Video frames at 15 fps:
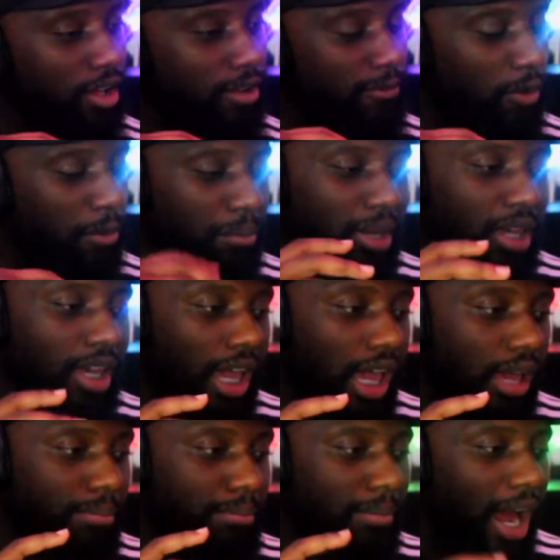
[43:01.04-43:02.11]
for me
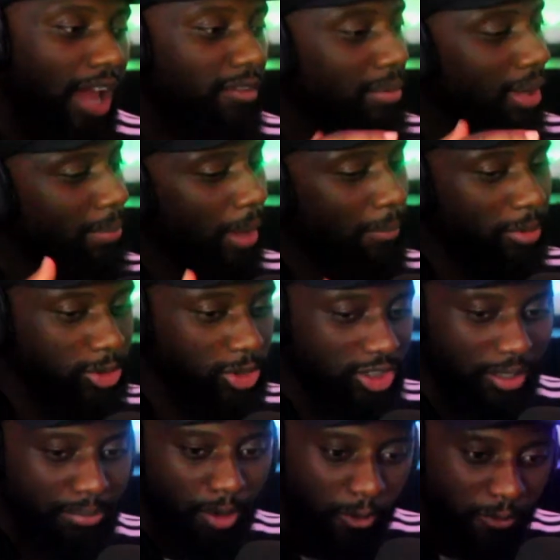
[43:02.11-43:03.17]
might even be a better producer
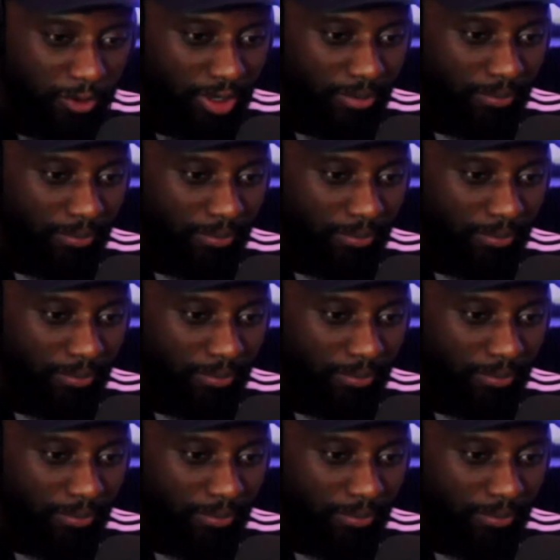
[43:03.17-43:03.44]
than both of them.